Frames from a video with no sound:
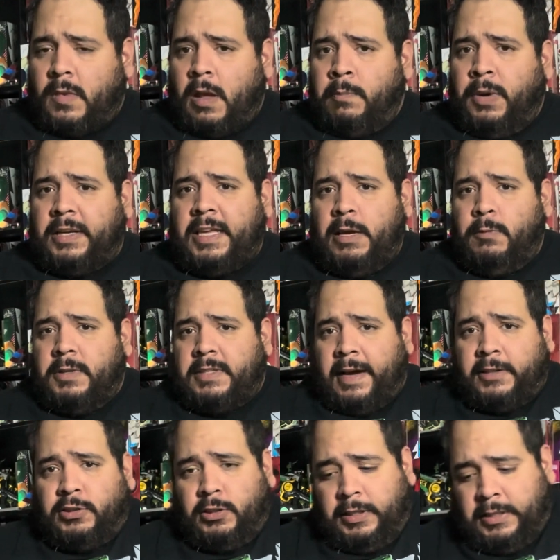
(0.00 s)
but he was
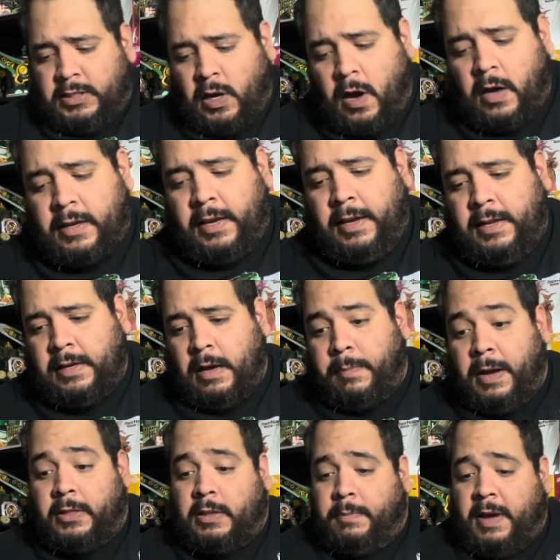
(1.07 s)
actually talking
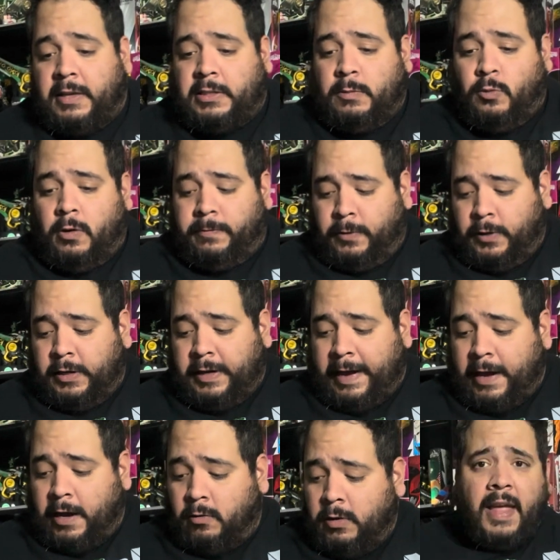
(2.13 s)
about the Master Morpher
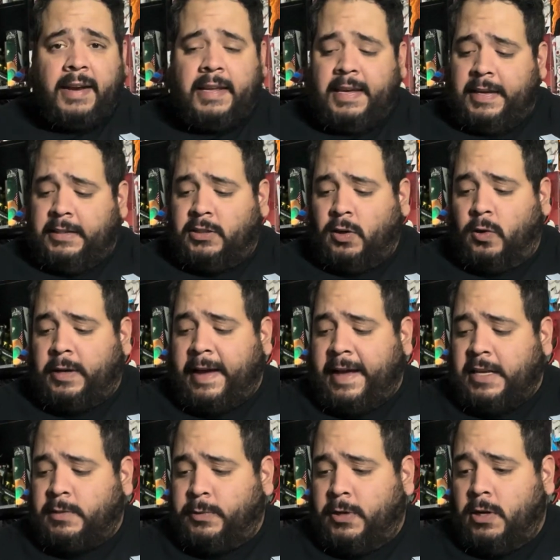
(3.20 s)
and he told
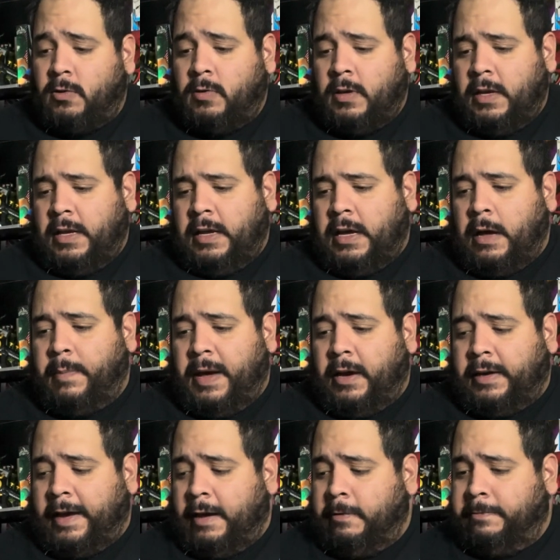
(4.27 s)
Hasbro
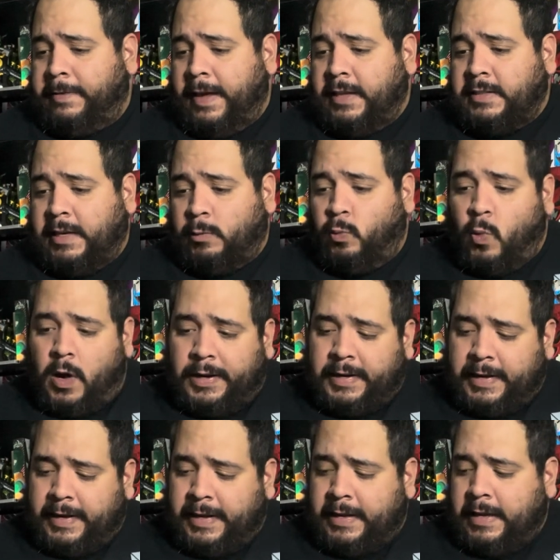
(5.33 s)
about how fans had wanted
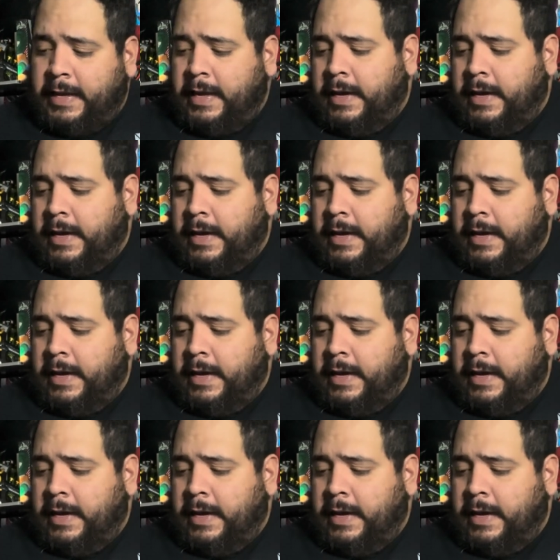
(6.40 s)
it,